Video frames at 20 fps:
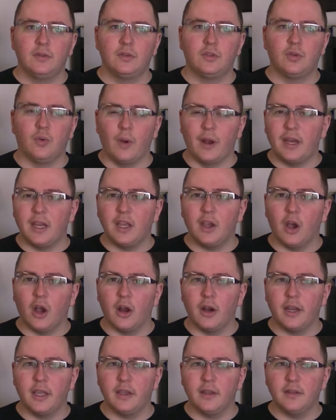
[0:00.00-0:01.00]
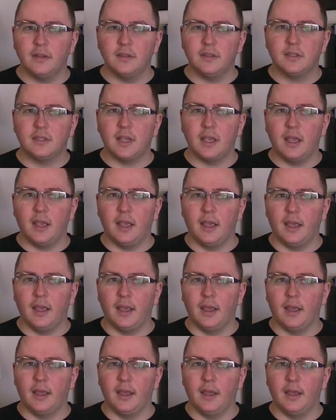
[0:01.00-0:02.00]
20 Guardians
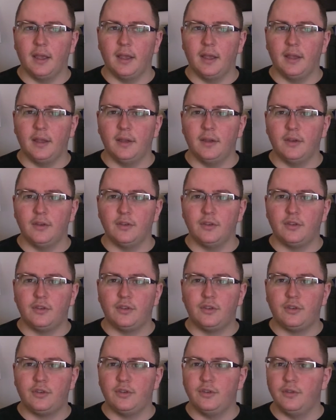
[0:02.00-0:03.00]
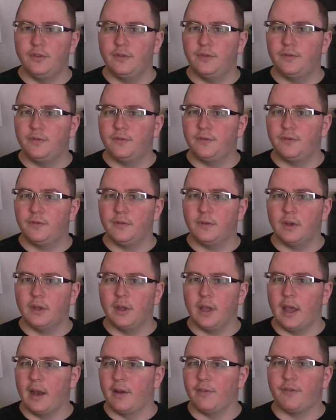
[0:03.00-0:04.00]
and
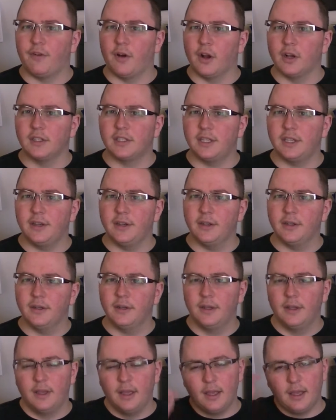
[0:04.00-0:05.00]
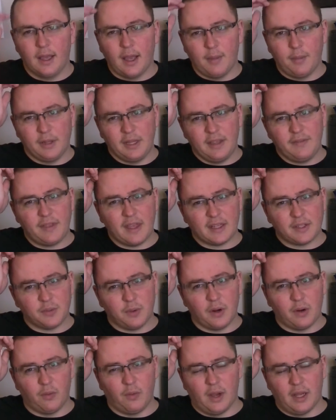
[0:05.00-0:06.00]
and a Farseer. I believe that's
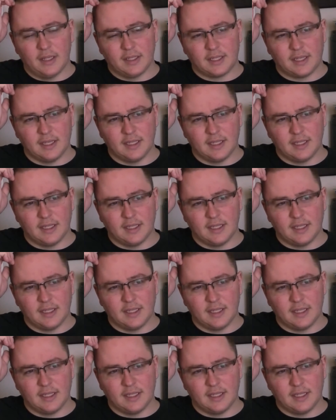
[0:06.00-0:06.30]
what it was,